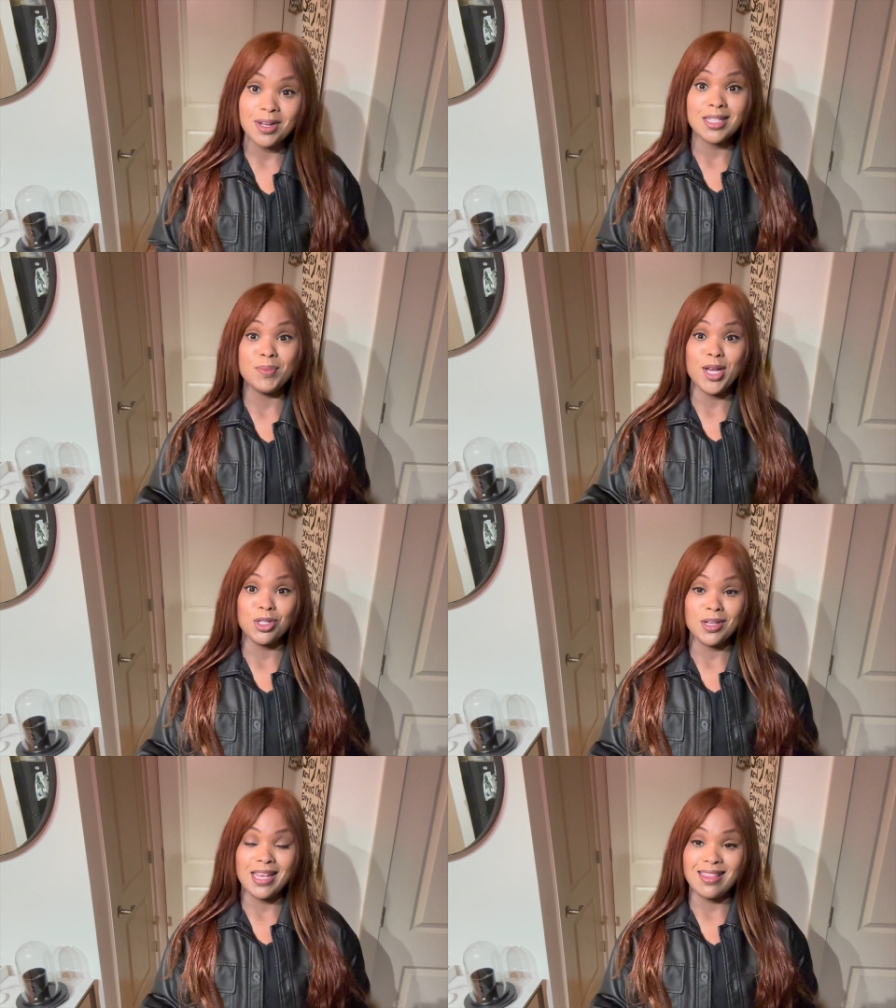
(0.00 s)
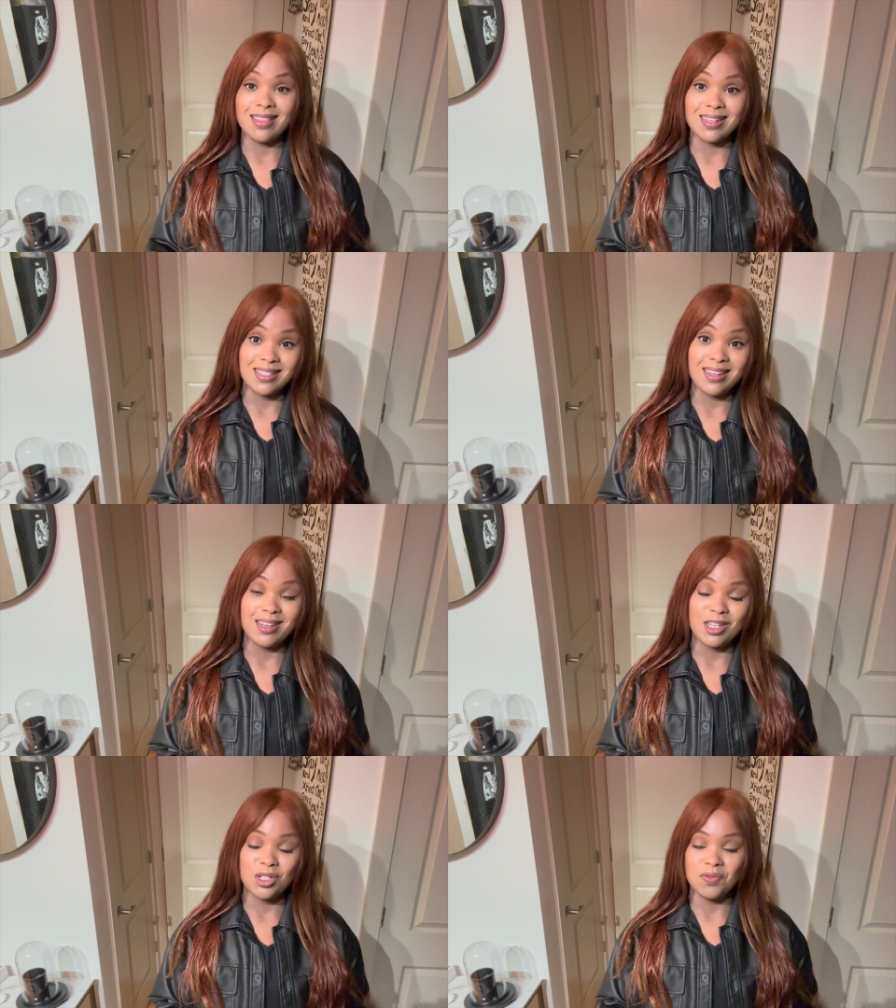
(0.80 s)
especially in this
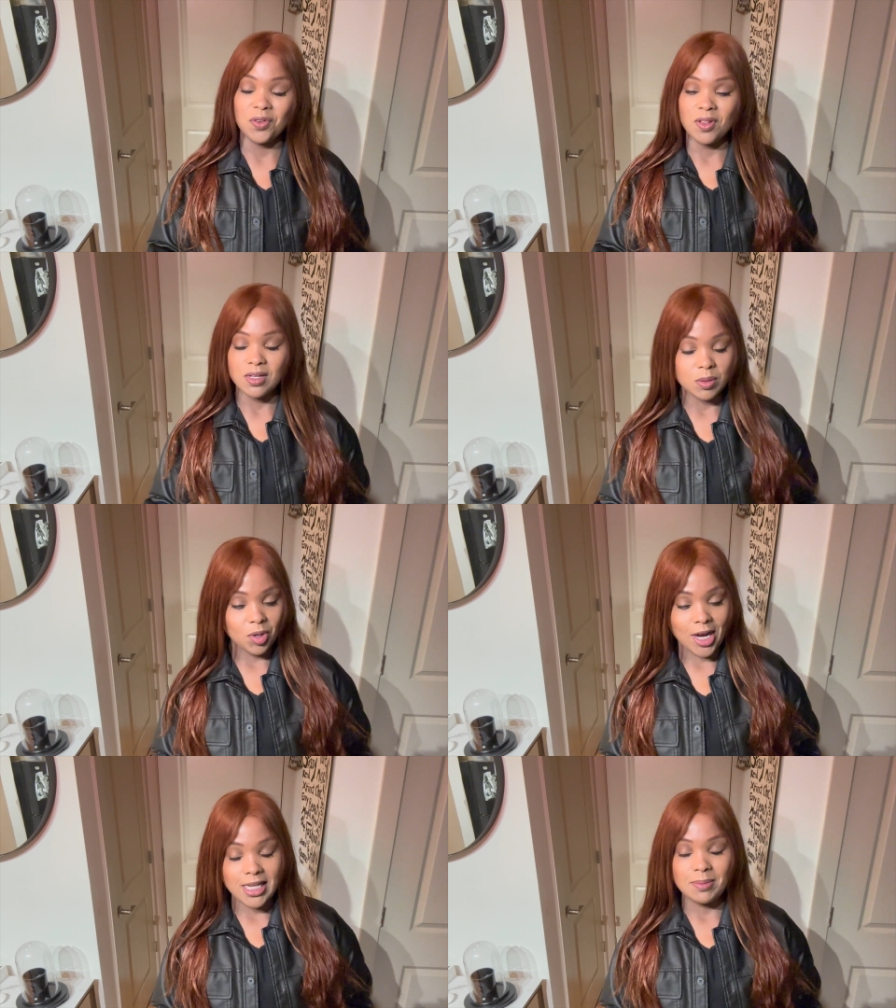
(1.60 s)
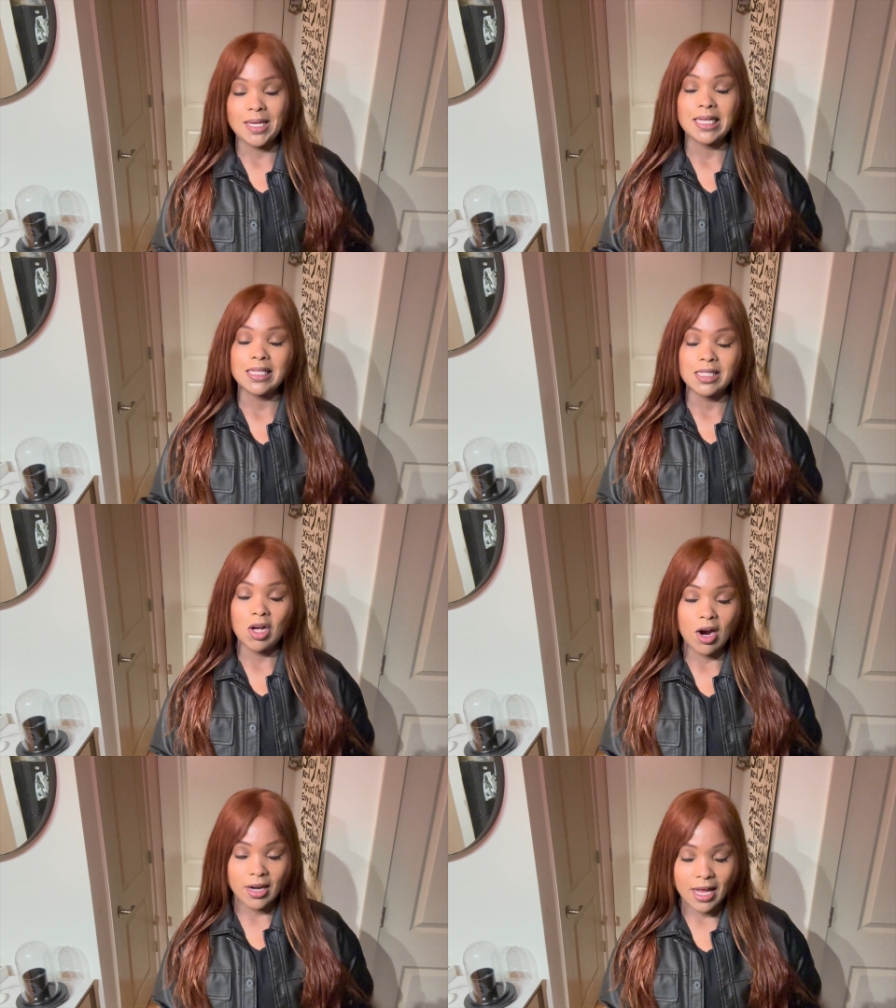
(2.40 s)
condition for this price because it's an
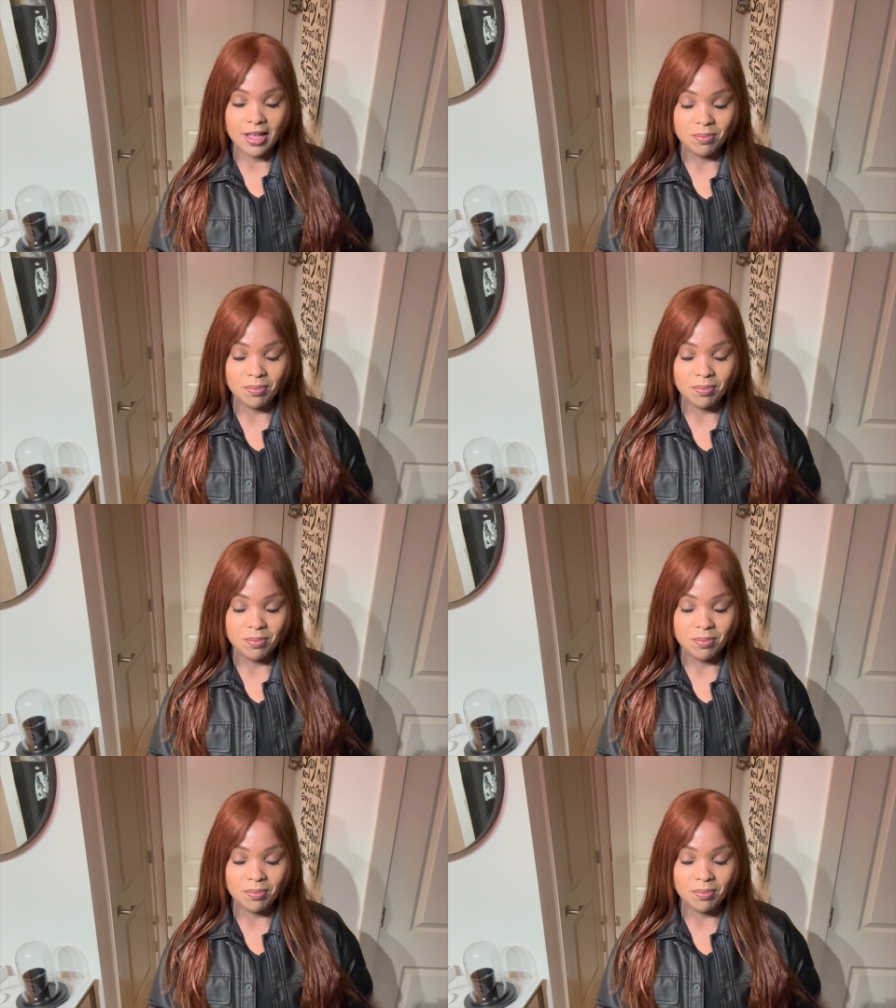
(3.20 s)
archive